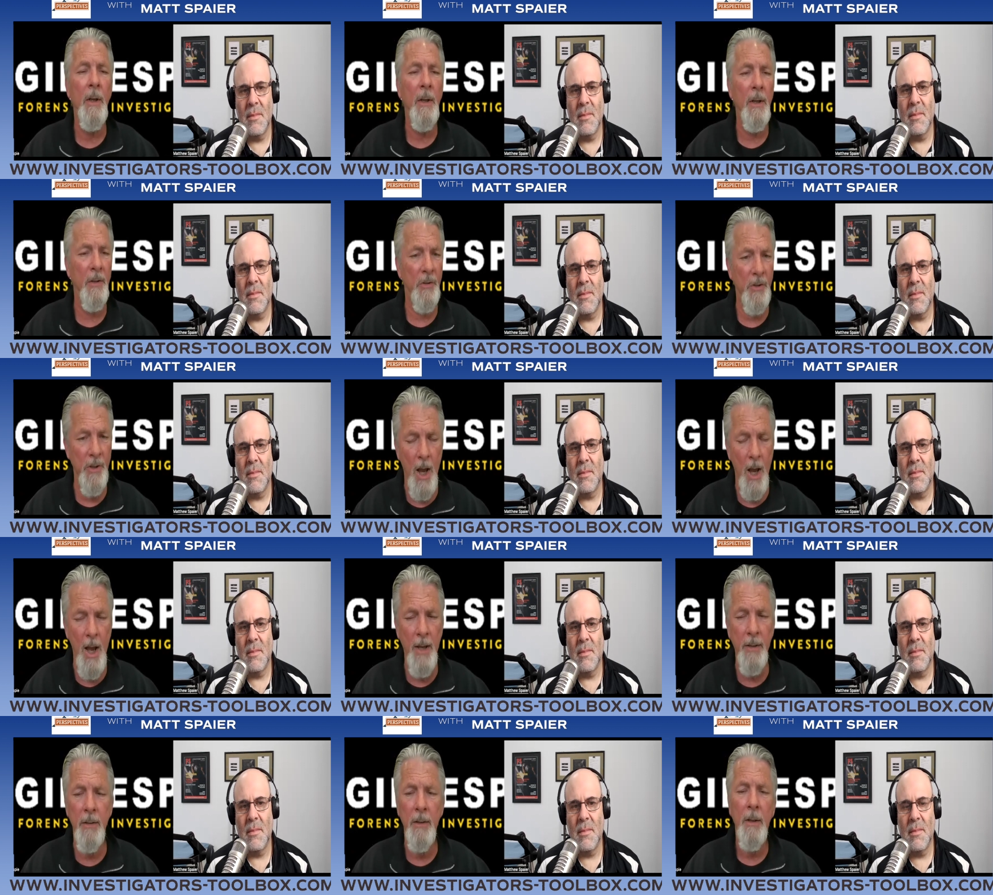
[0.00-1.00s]
Speaker 1: it's
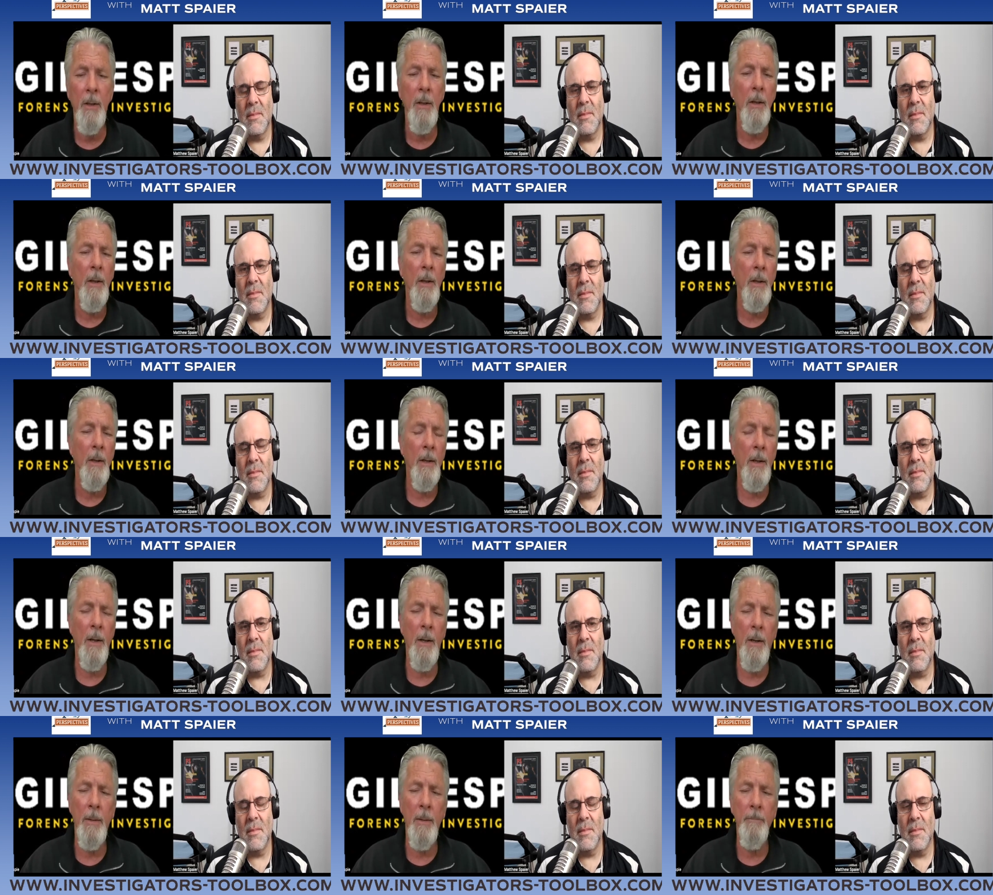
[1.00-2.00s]
not.
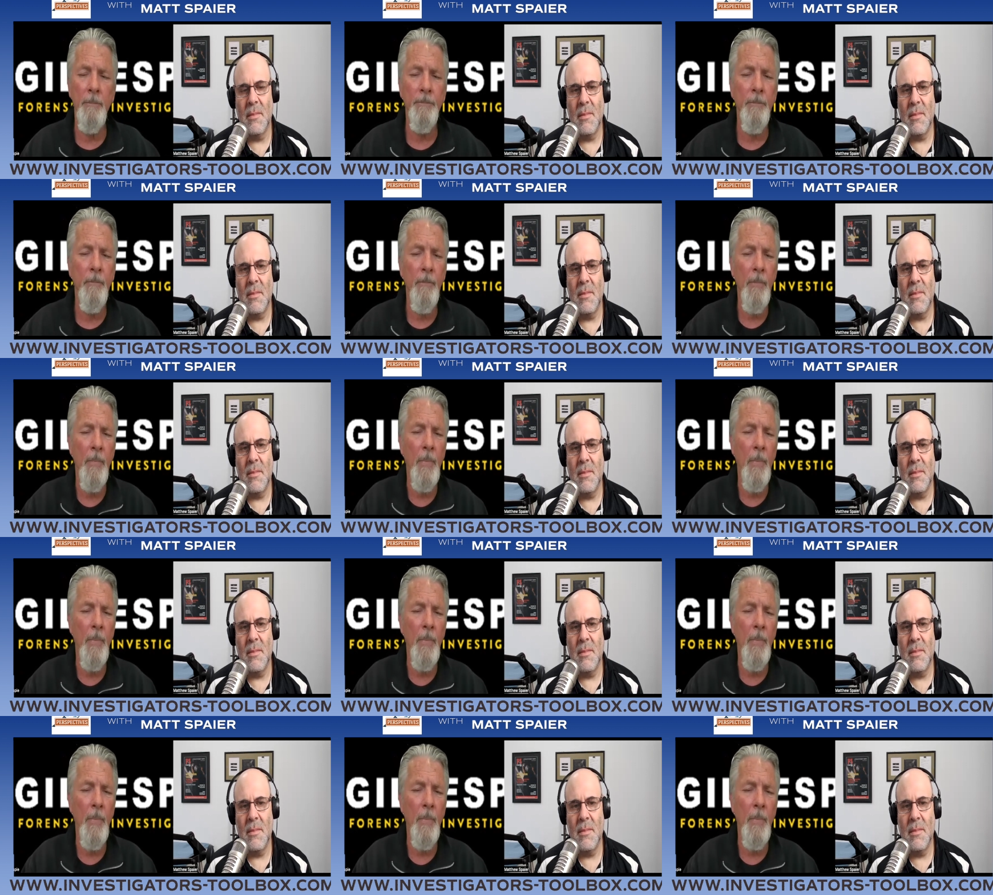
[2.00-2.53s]
Um,